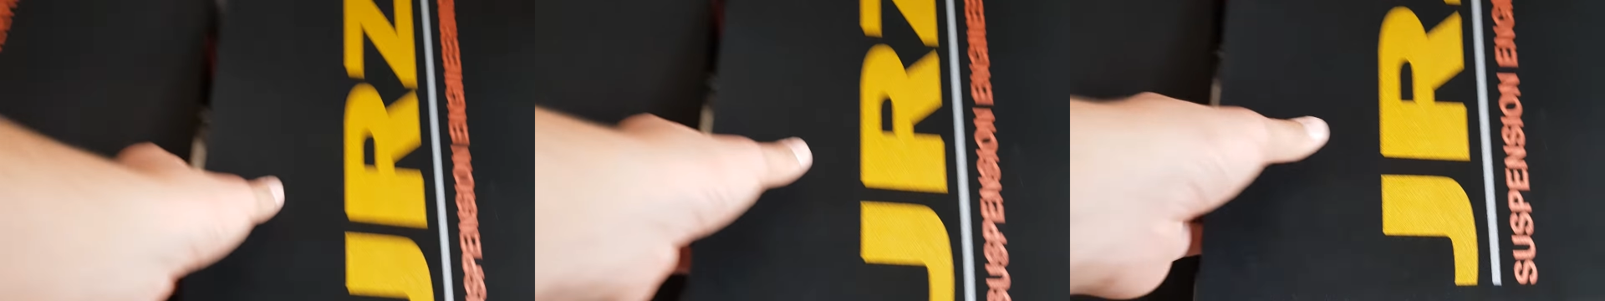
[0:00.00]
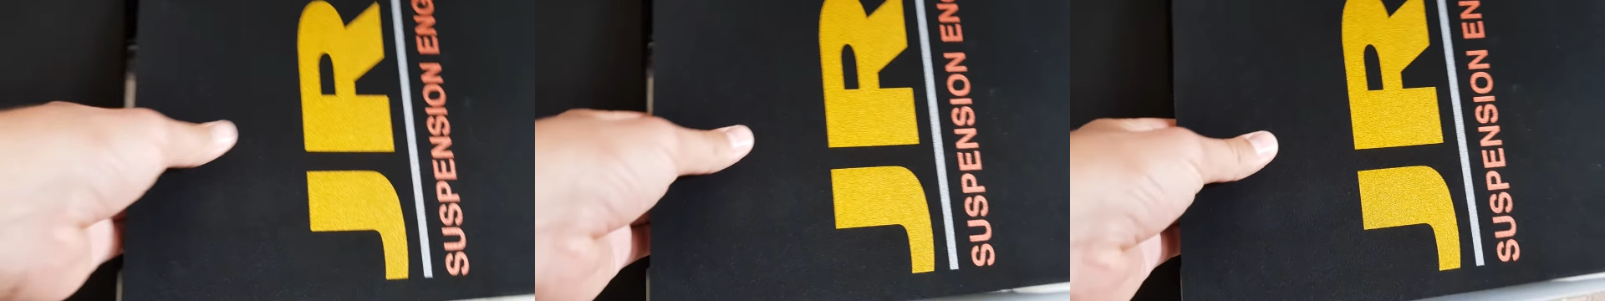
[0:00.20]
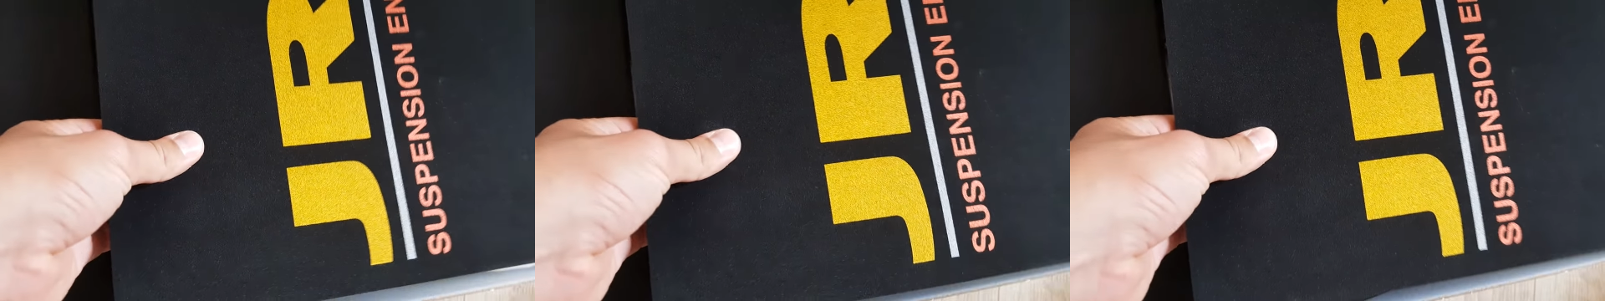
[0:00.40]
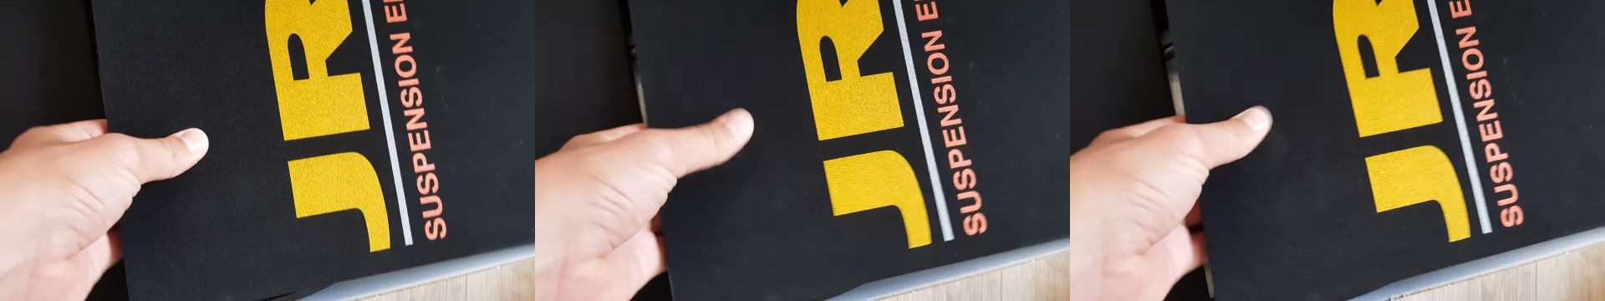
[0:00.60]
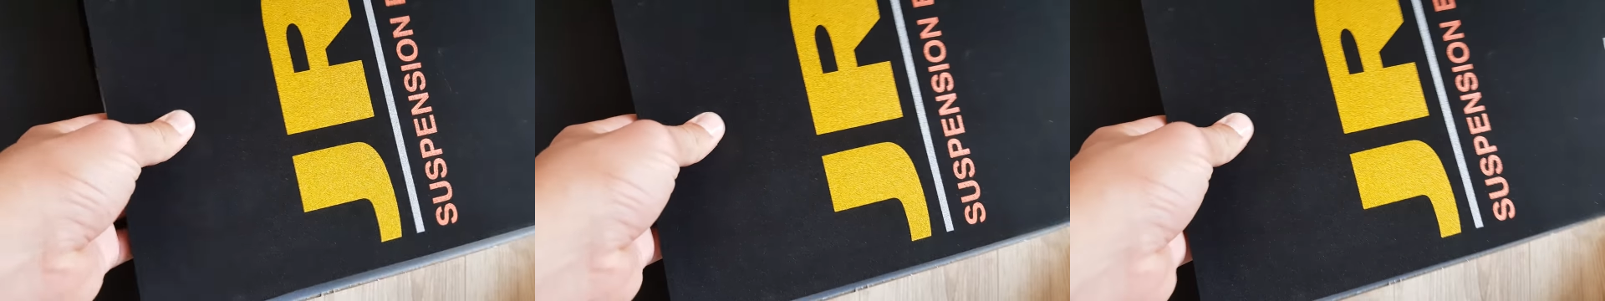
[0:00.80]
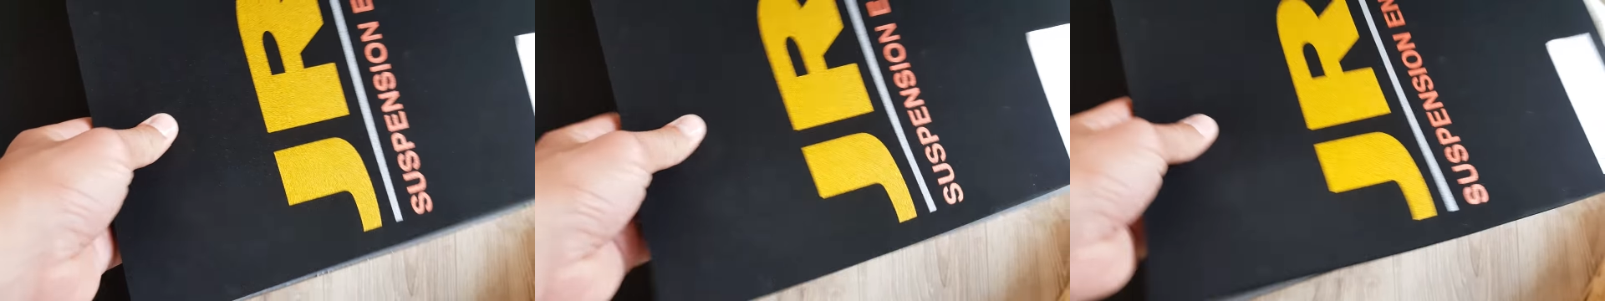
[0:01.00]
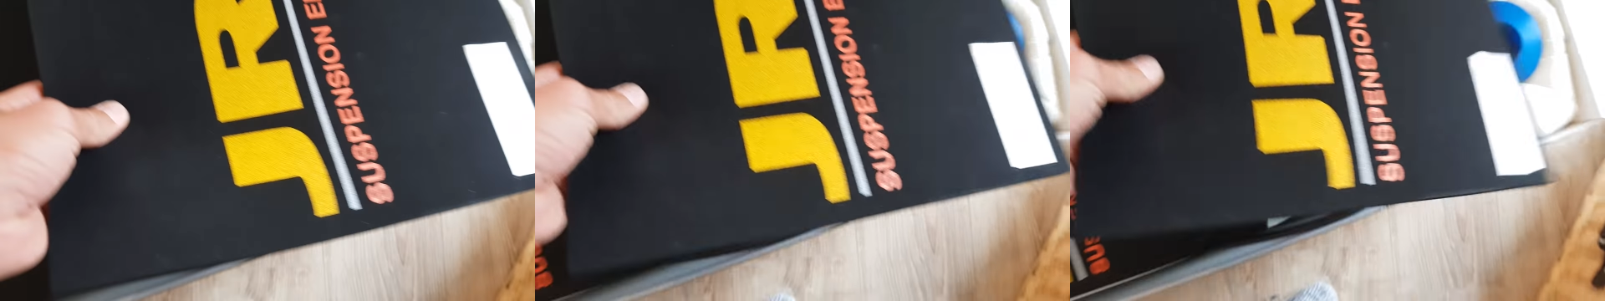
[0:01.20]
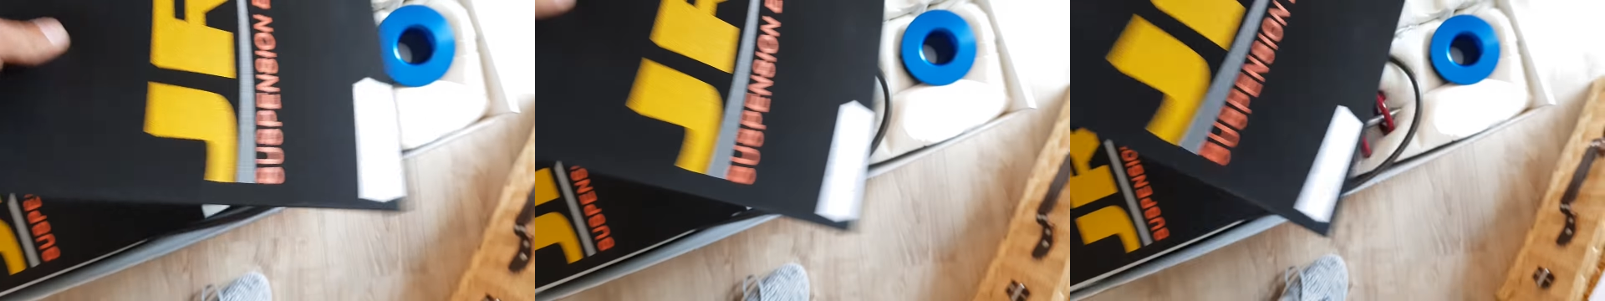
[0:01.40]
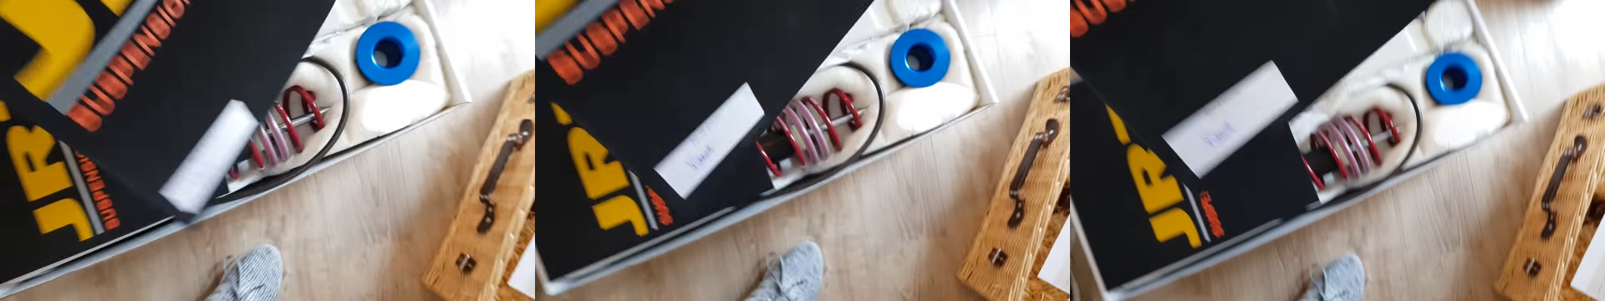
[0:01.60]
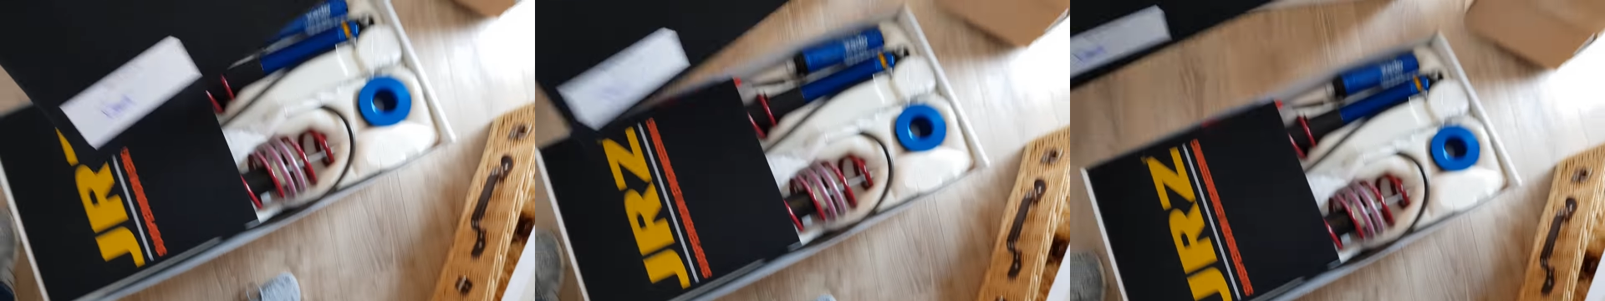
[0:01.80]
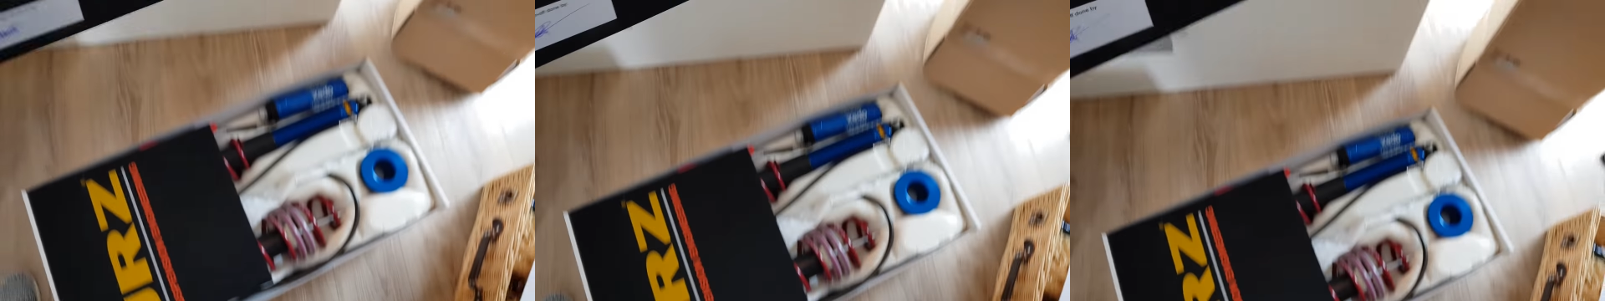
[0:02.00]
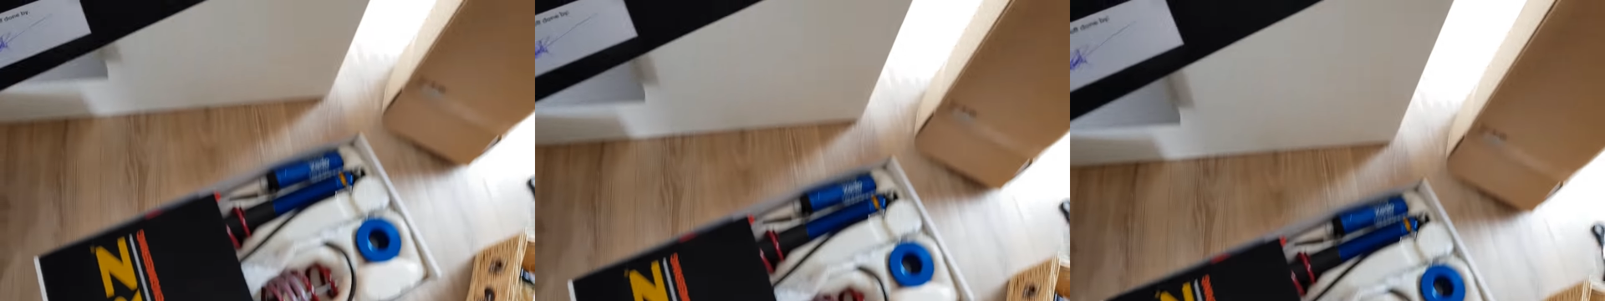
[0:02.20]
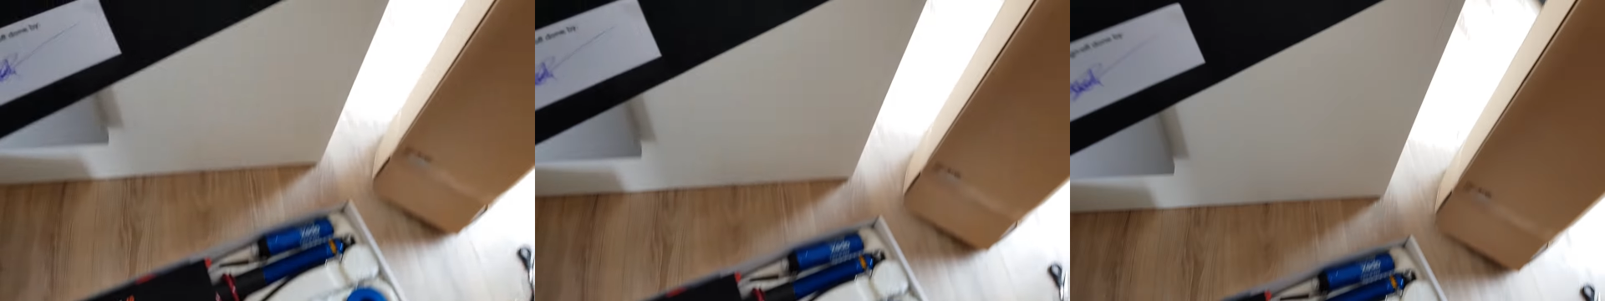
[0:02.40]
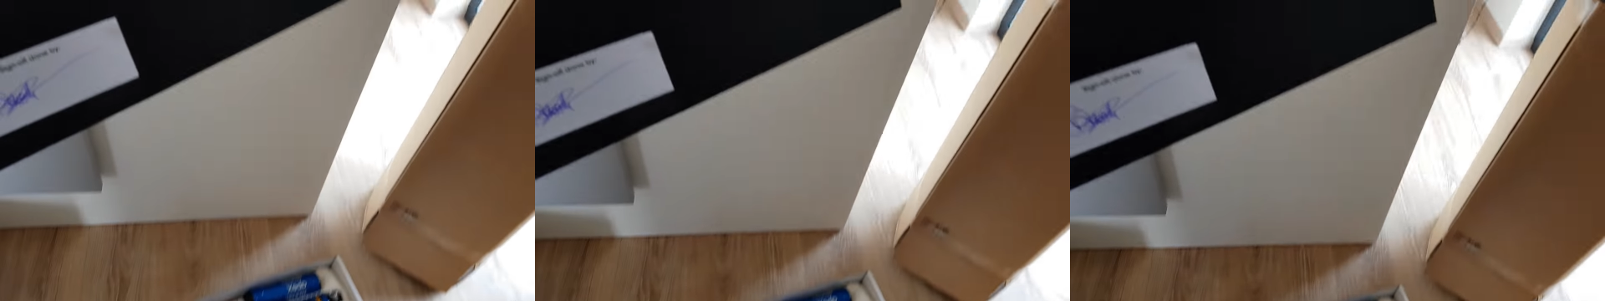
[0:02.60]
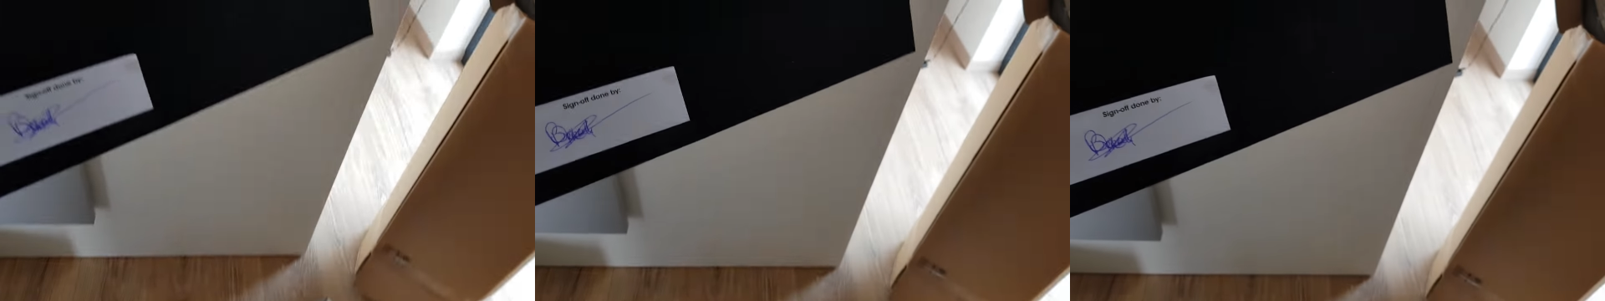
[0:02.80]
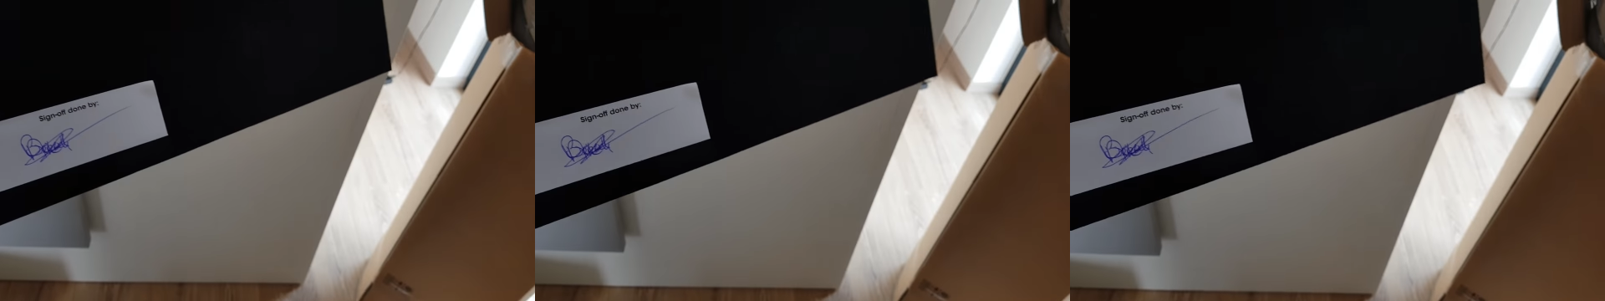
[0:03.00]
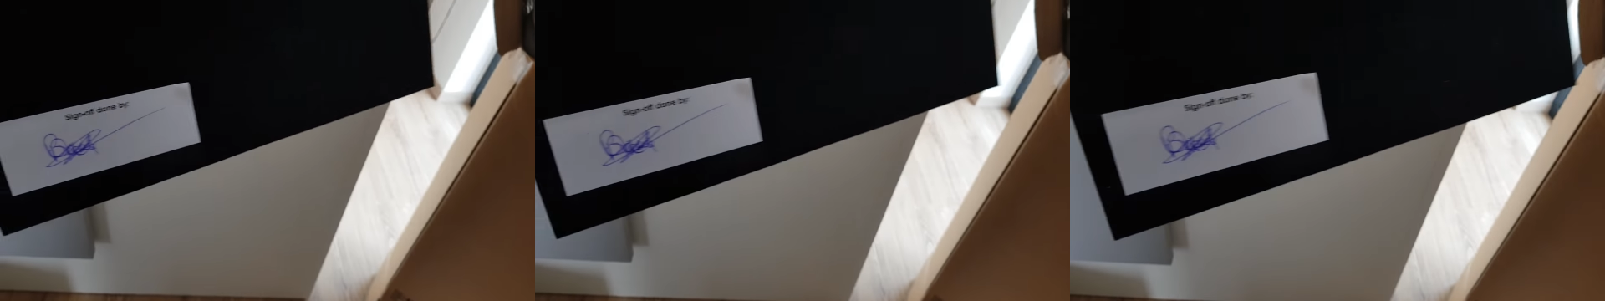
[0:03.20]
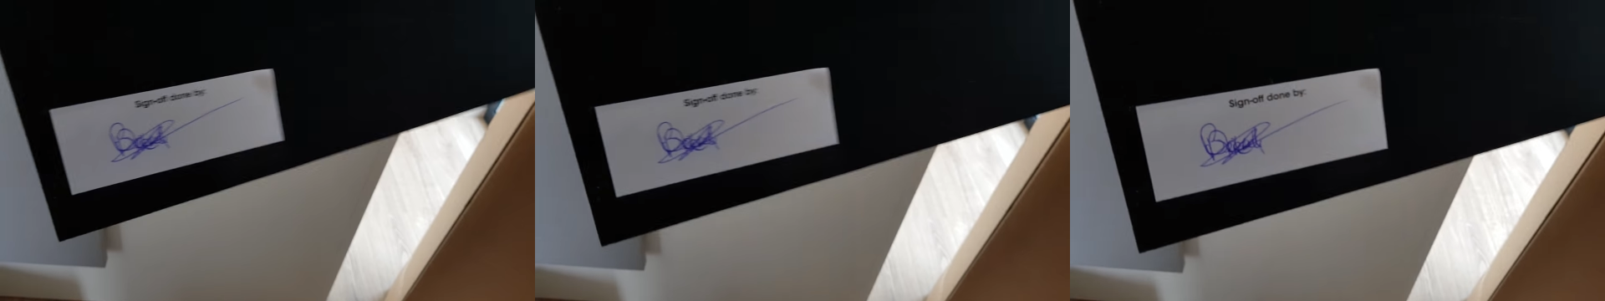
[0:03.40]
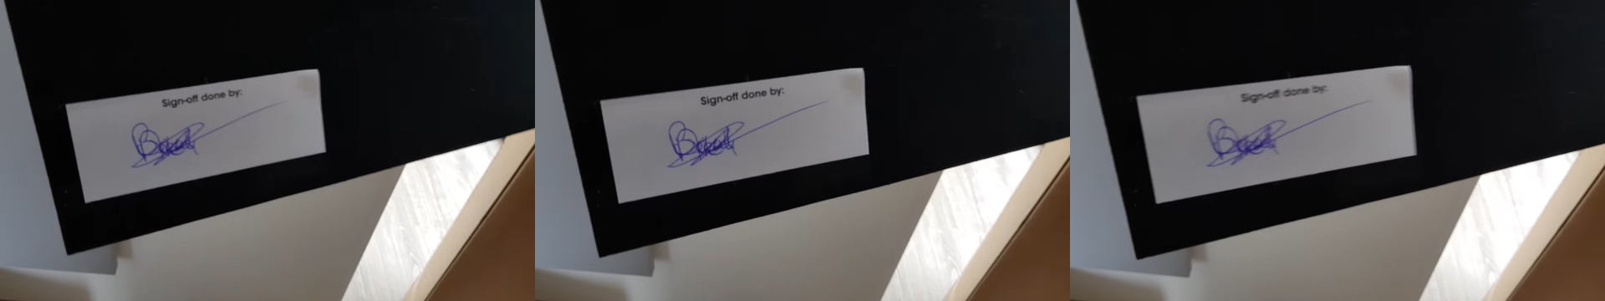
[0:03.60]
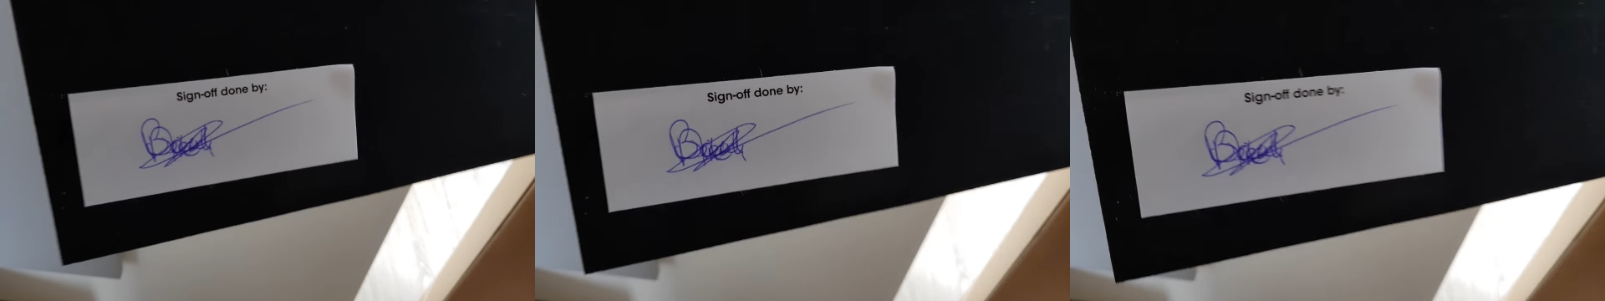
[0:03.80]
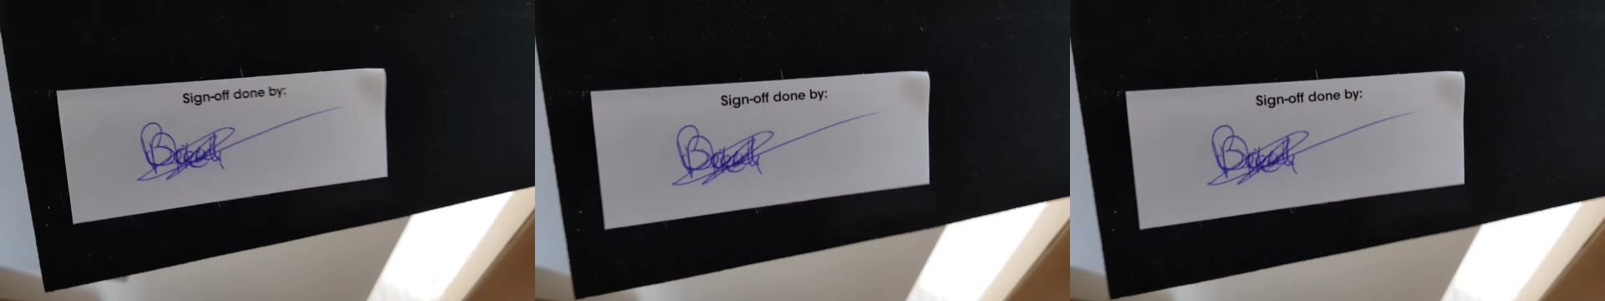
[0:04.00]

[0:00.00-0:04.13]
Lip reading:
Nobody's mouth can be seen.